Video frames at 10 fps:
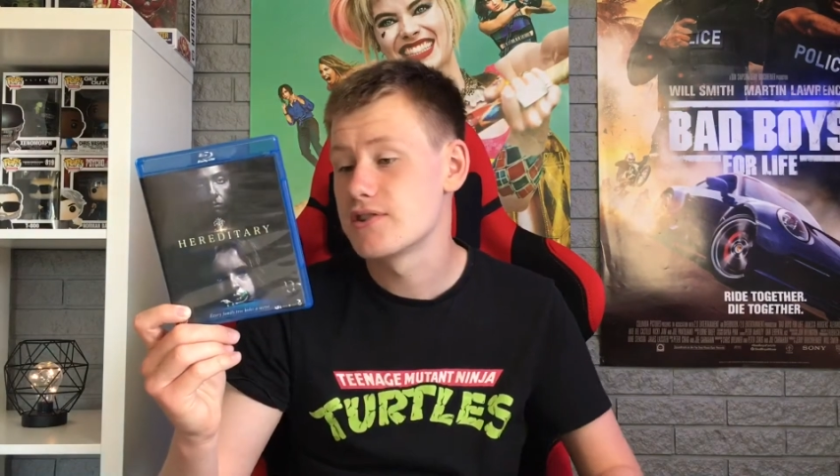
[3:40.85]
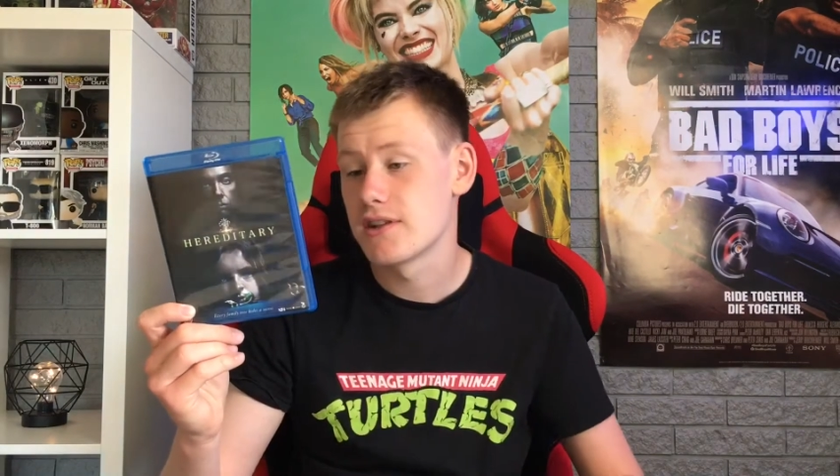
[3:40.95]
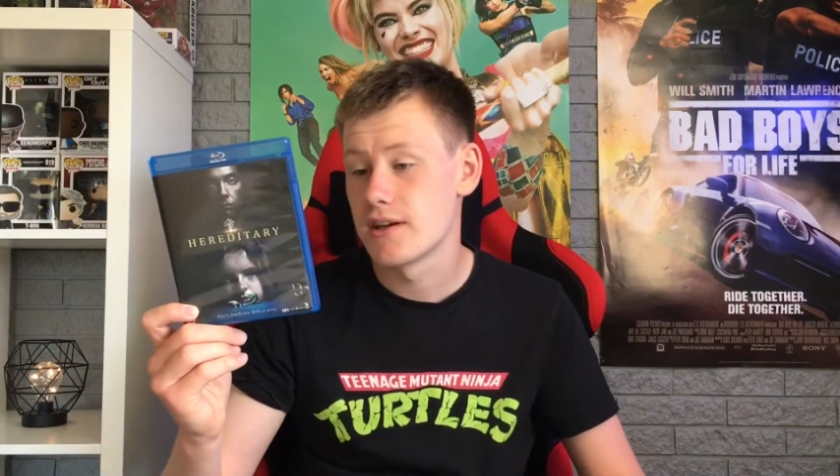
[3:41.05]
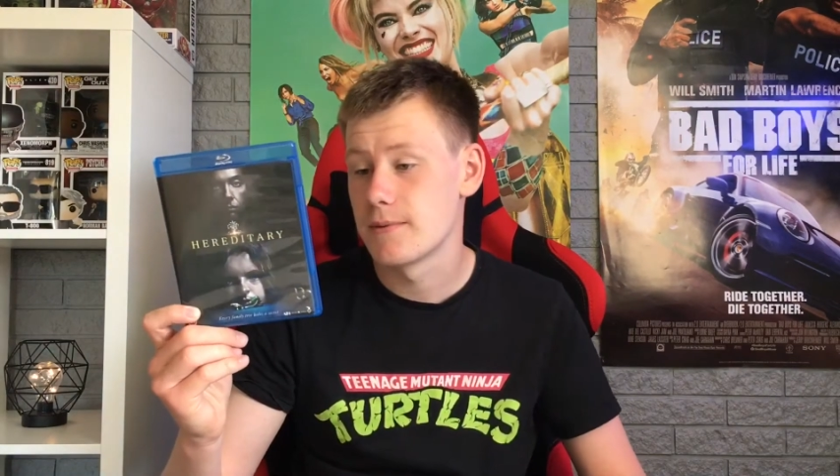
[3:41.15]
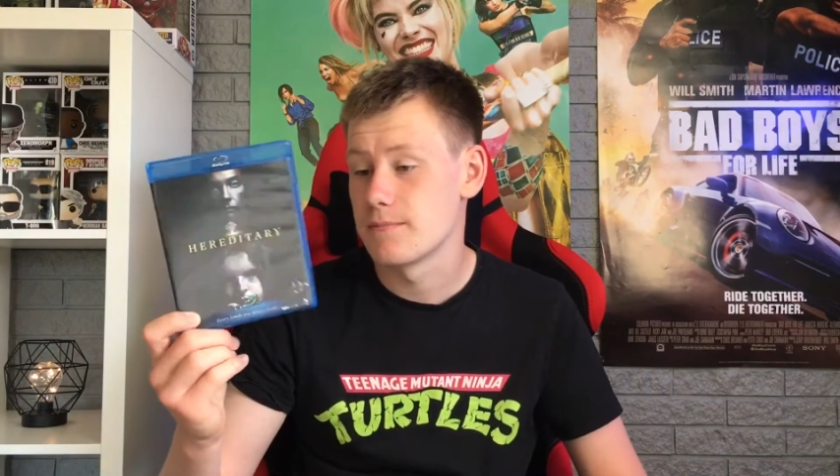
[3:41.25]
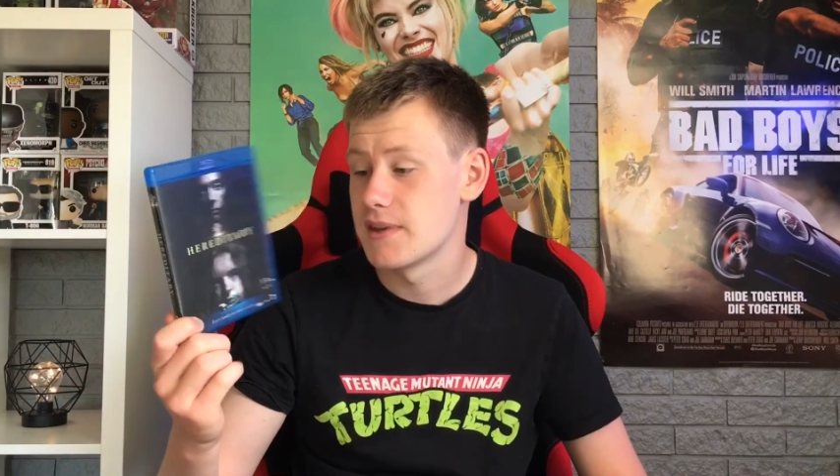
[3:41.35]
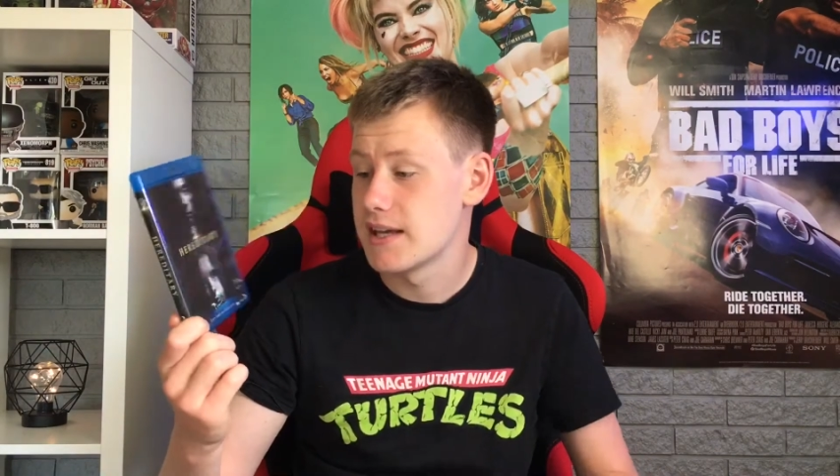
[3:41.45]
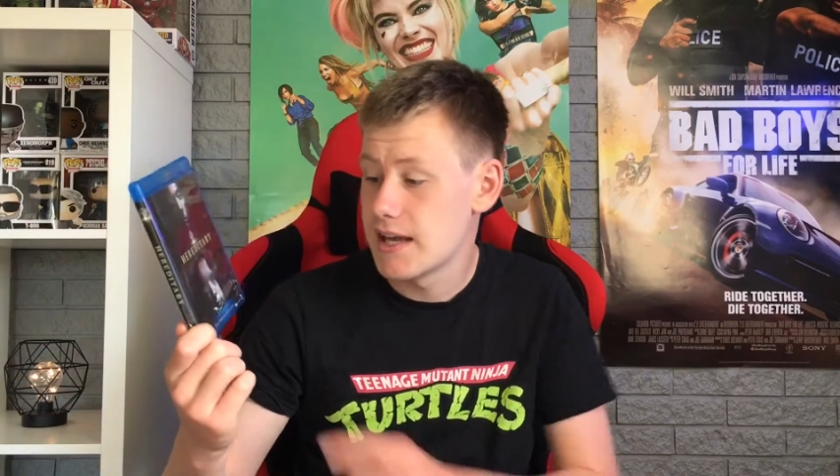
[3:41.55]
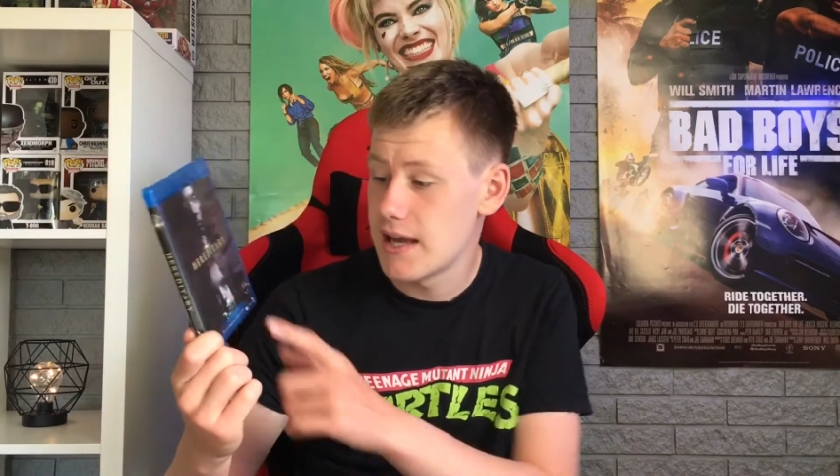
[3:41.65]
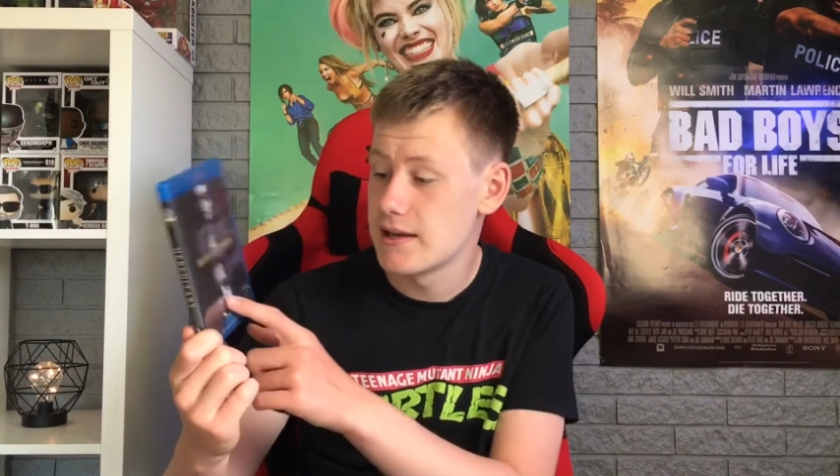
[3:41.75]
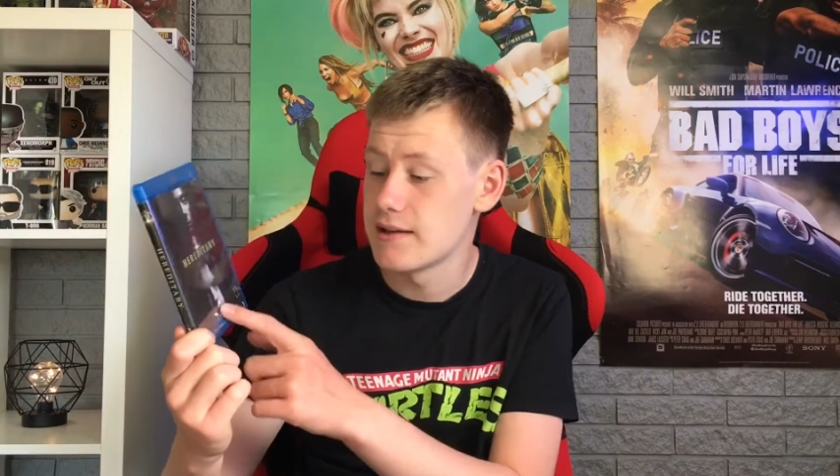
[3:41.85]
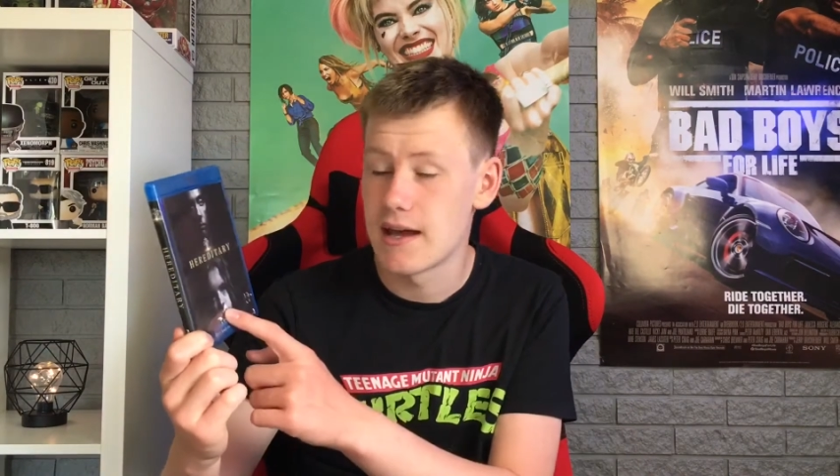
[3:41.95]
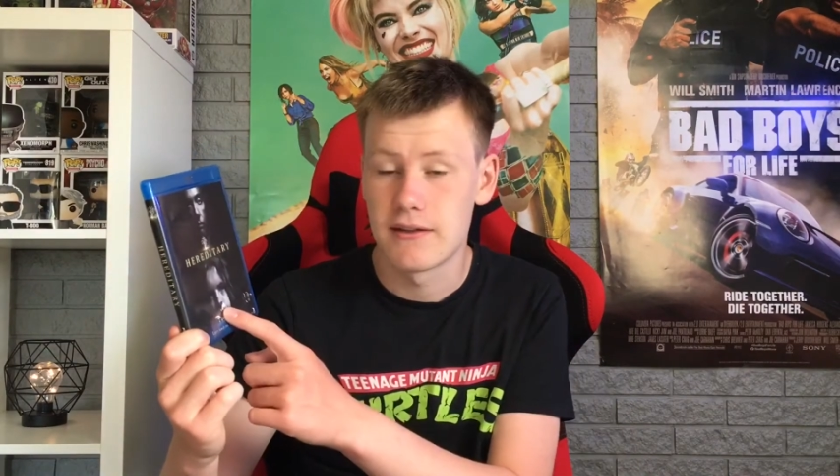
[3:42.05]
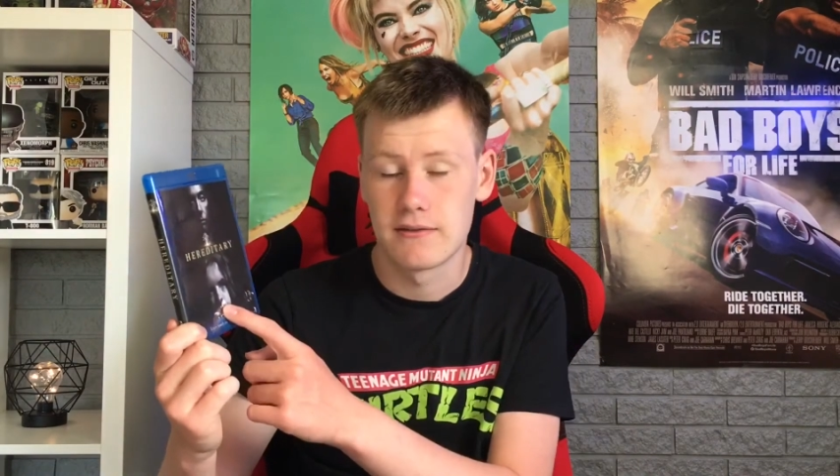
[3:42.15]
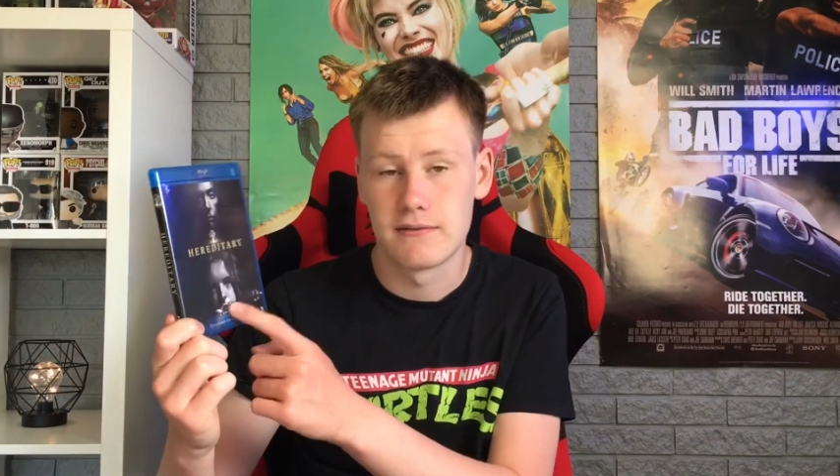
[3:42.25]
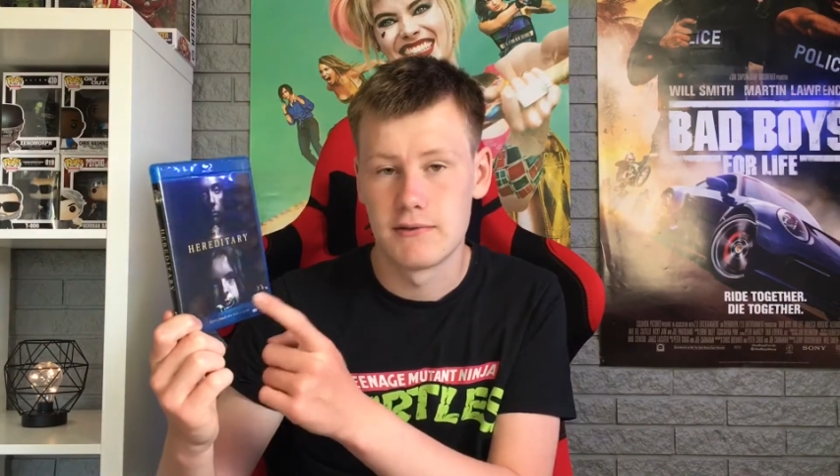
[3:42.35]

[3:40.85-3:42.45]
the kid and